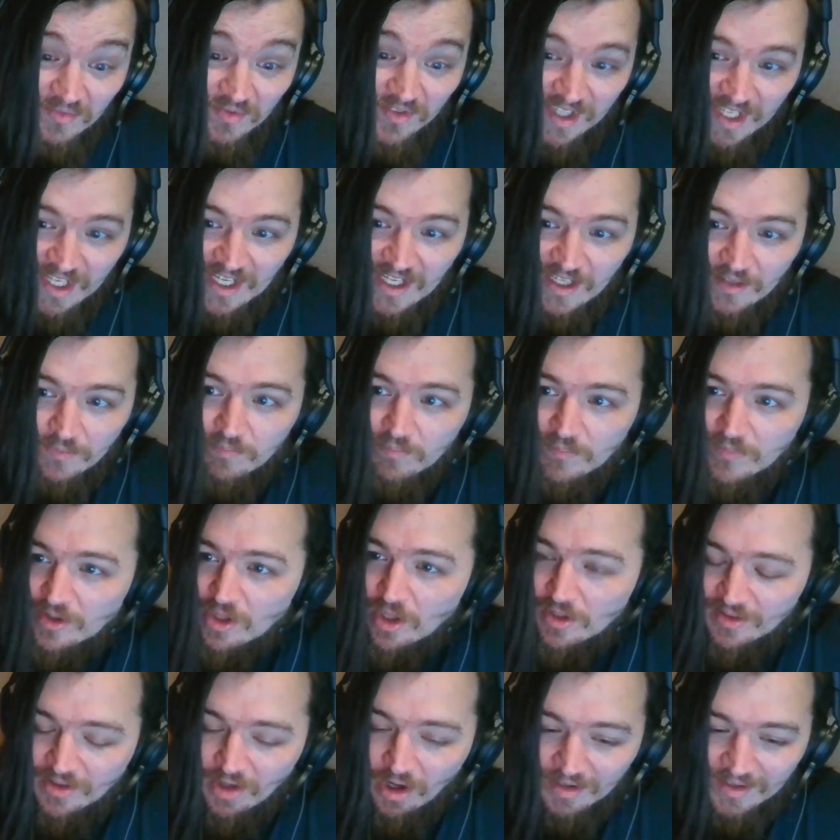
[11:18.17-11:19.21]
The
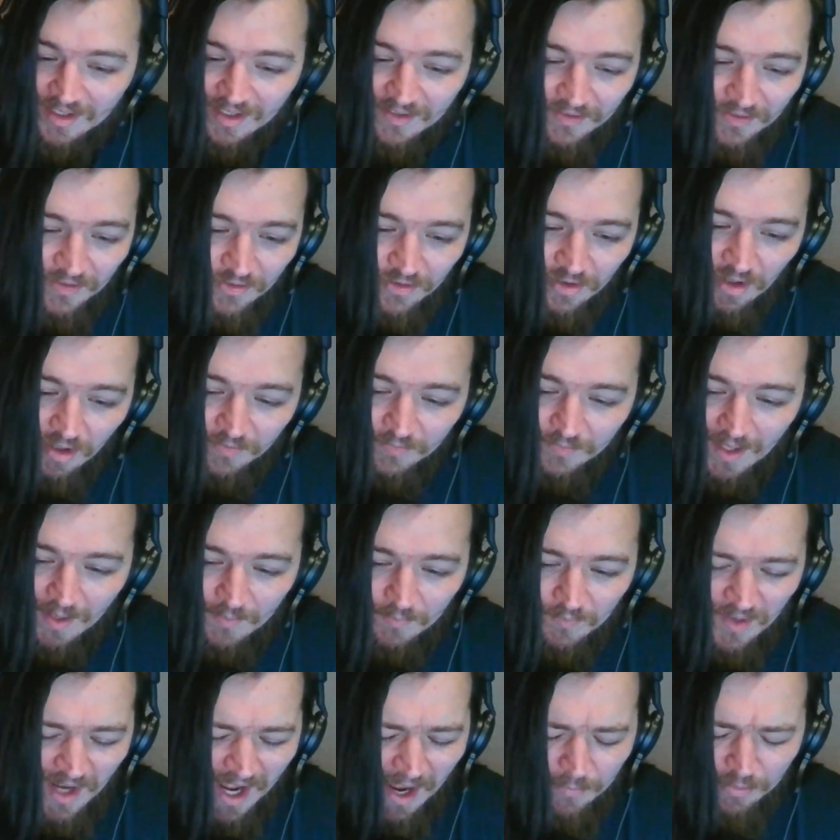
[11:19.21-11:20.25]
long distance shot from
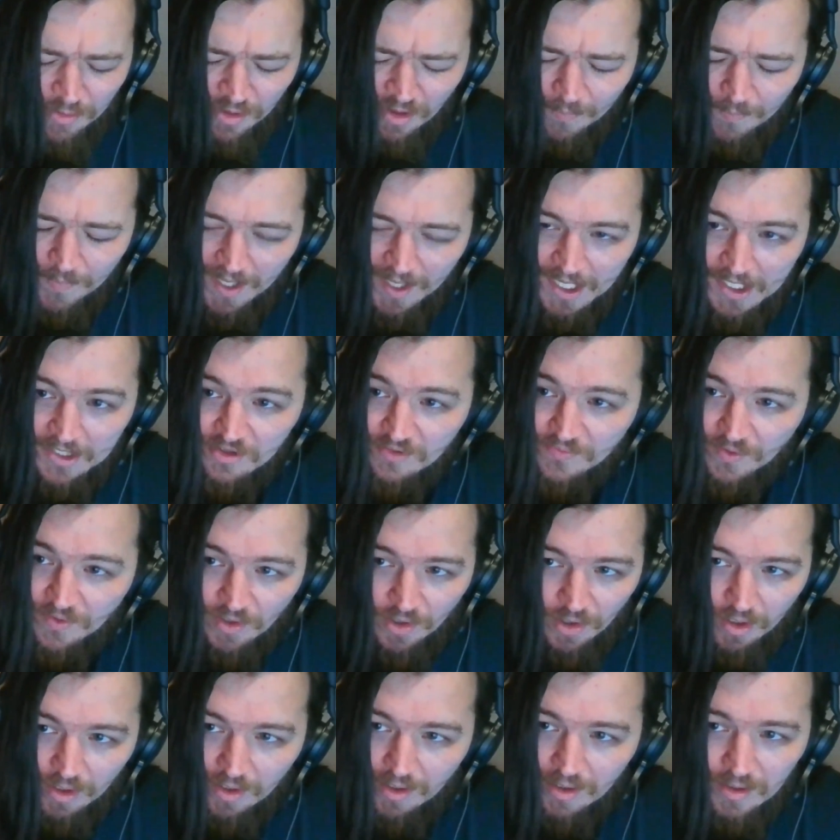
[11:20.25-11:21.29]
them, absolute peach of a
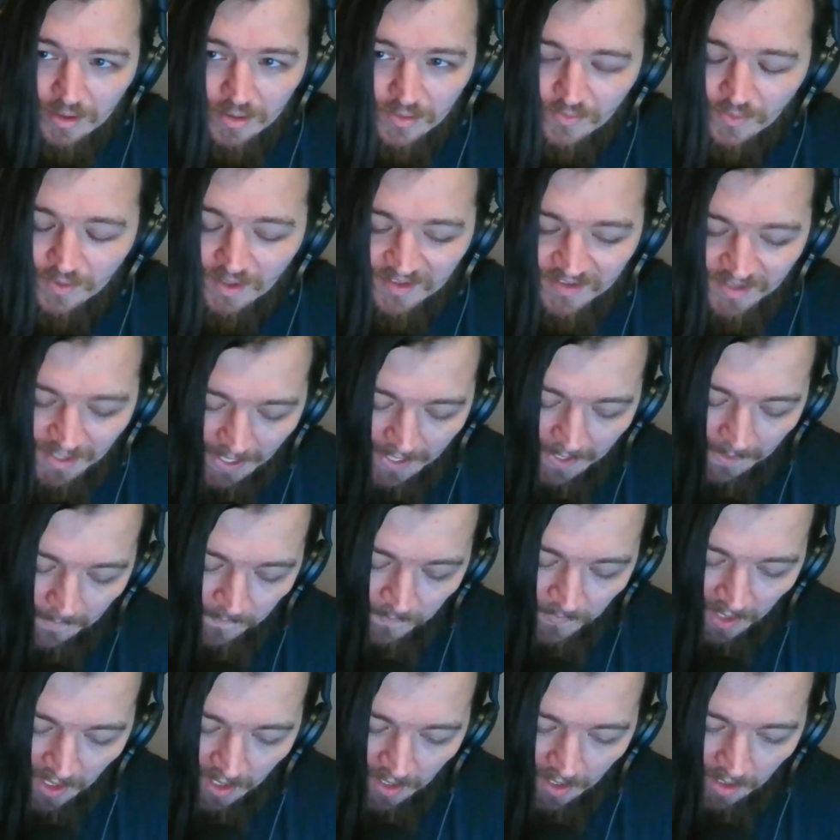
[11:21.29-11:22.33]
goal. I just want to say,
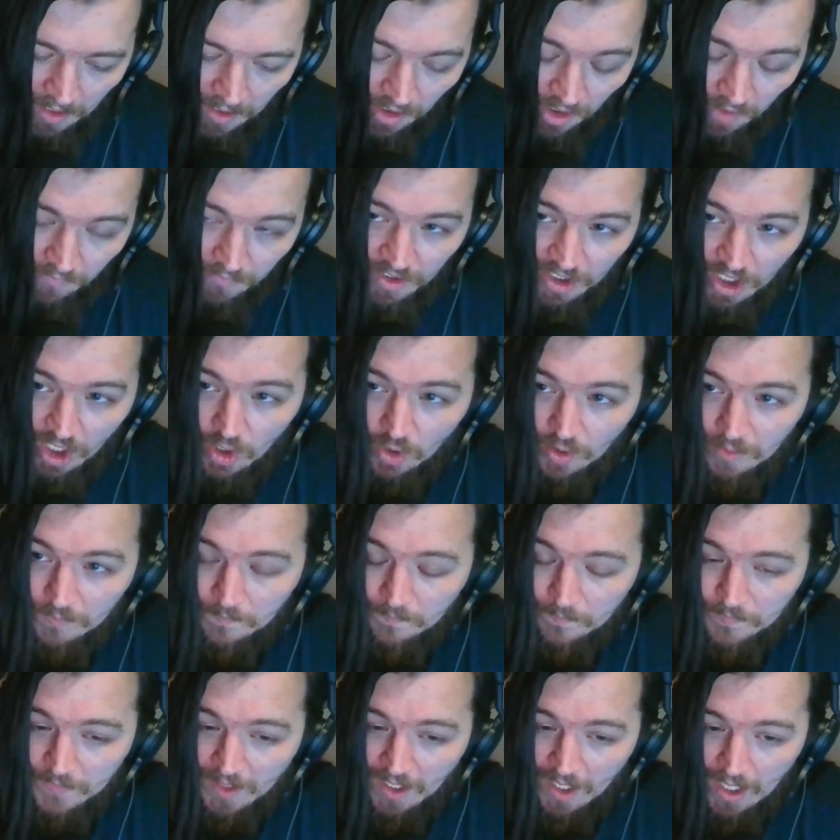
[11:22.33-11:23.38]
lovely goal,
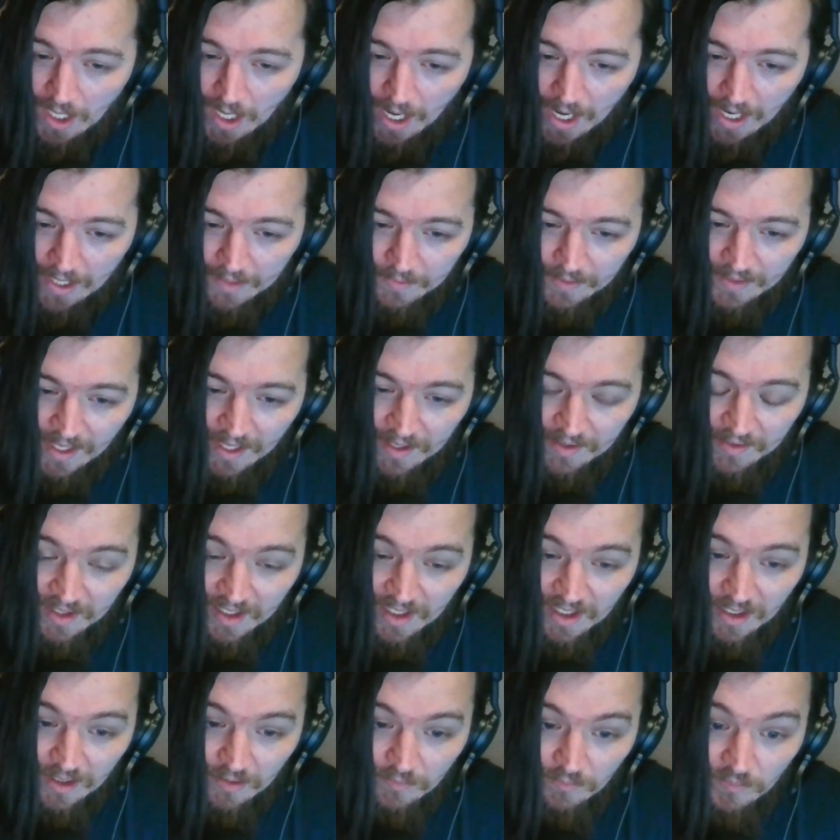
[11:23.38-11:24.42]
and then
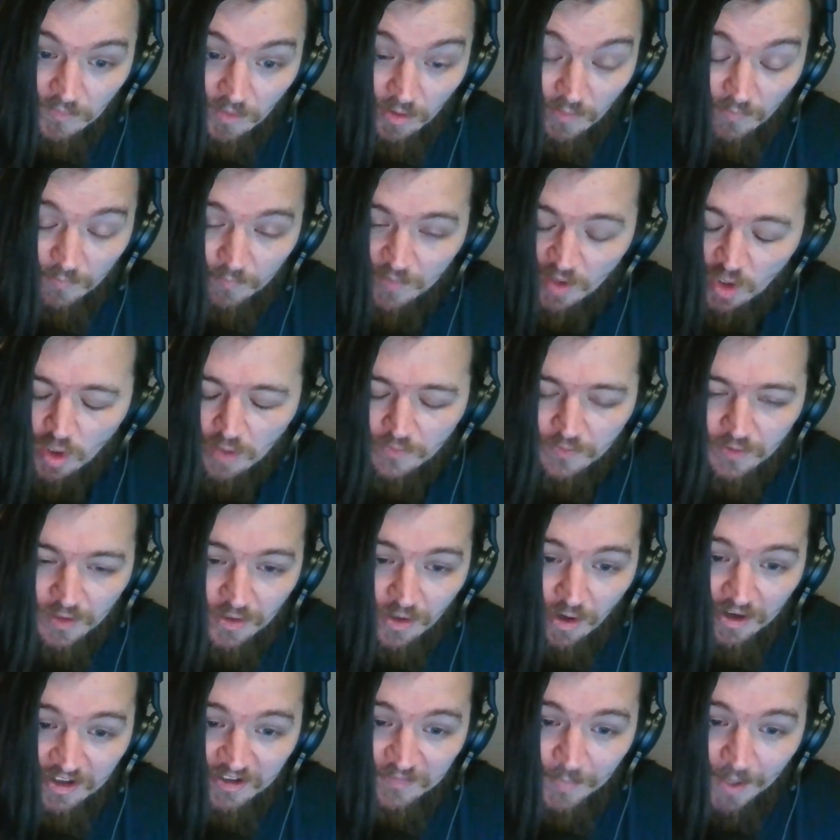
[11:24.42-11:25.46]
the beautiful
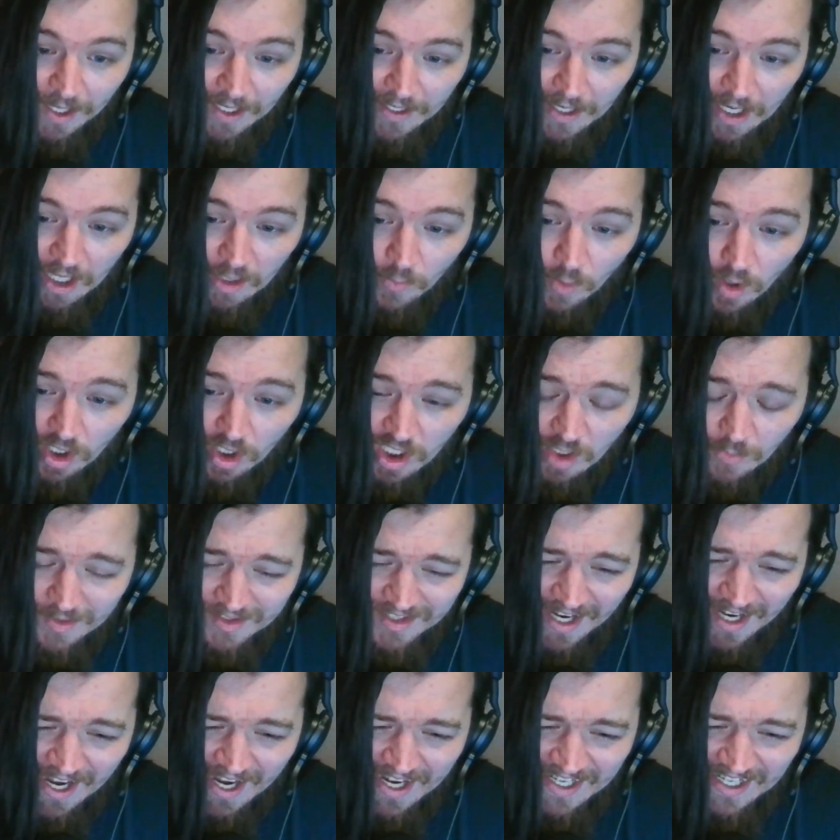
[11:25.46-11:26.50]
cross by Kyle Walker,
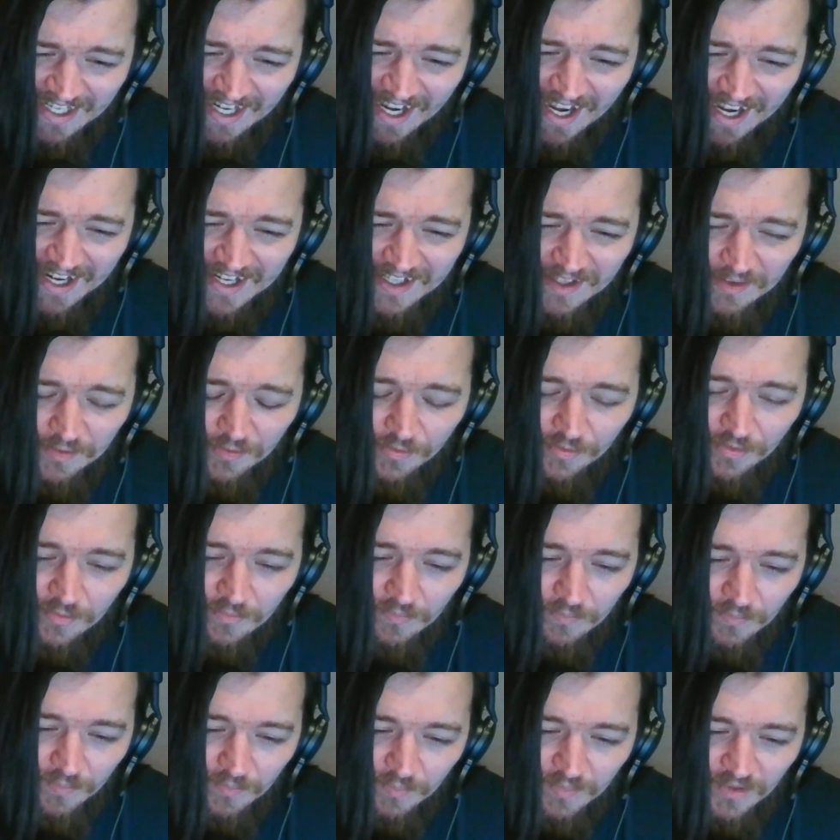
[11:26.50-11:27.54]
which I kind of
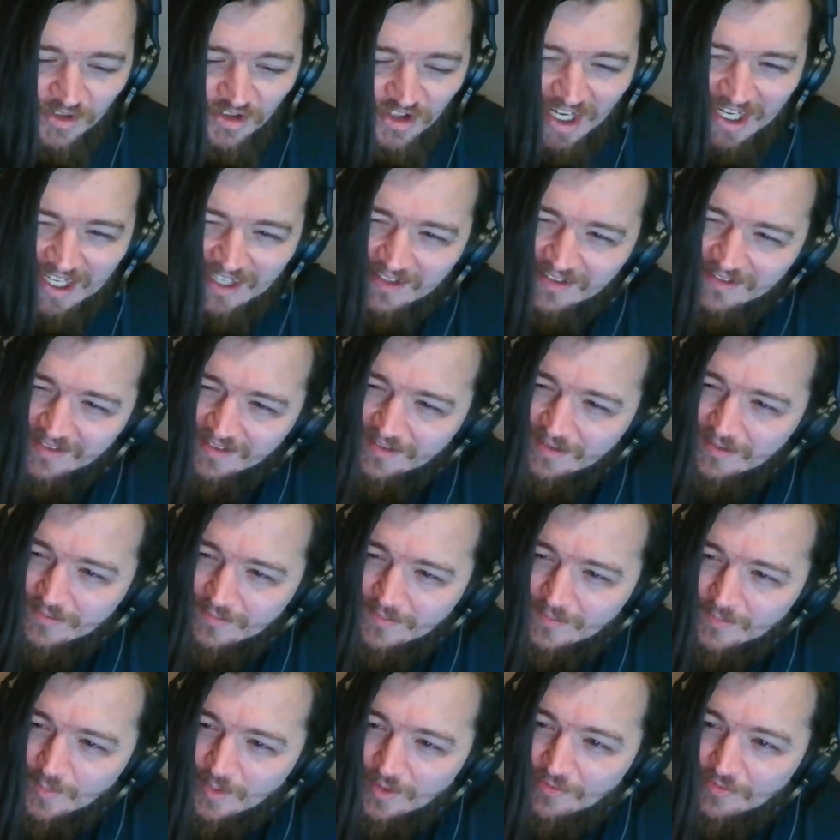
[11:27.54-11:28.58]
jinxed
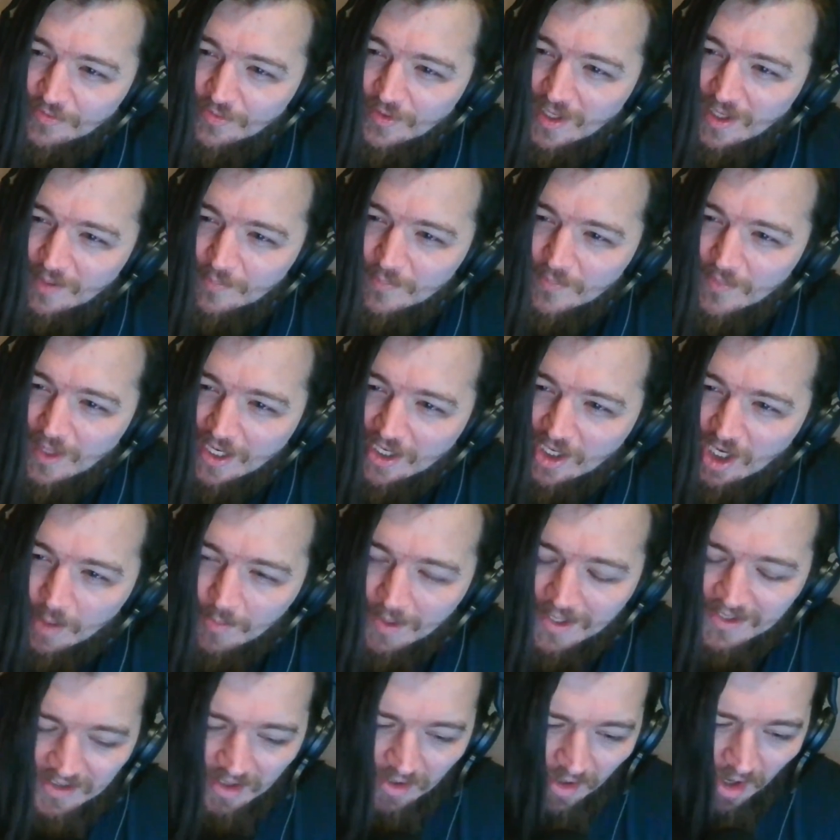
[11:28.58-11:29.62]
with my
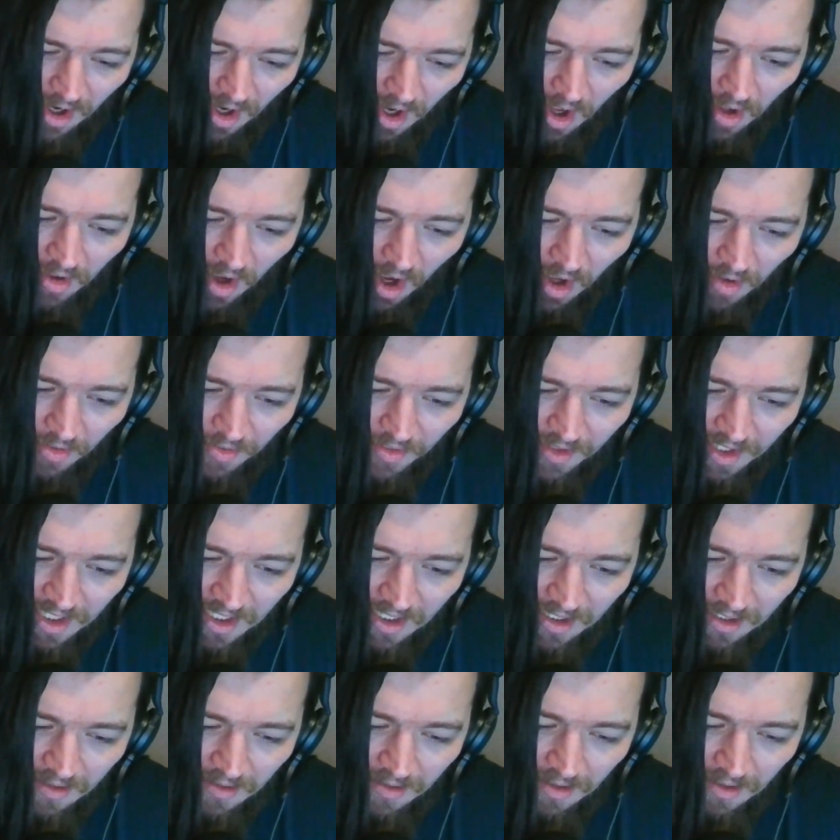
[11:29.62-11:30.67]
comments on
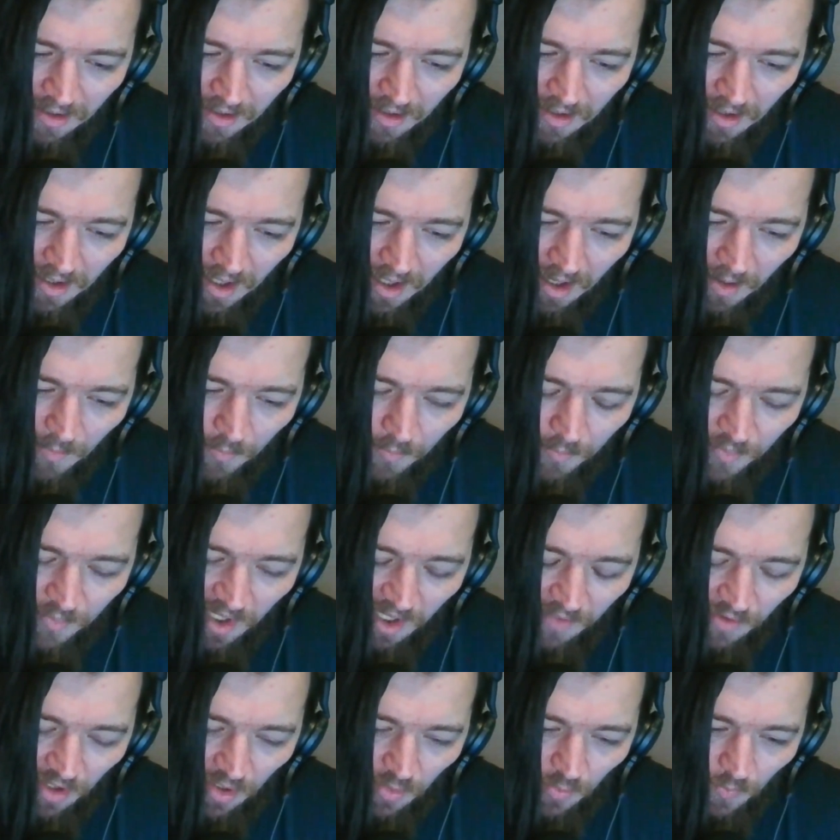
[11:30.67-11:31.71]
the
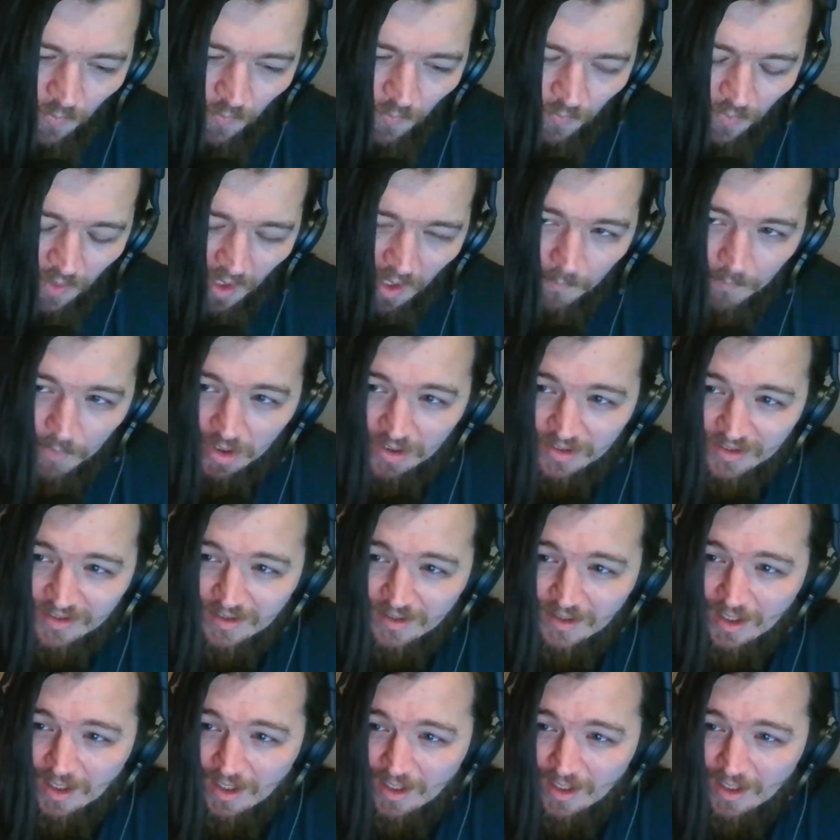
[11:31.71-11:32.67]
preview, but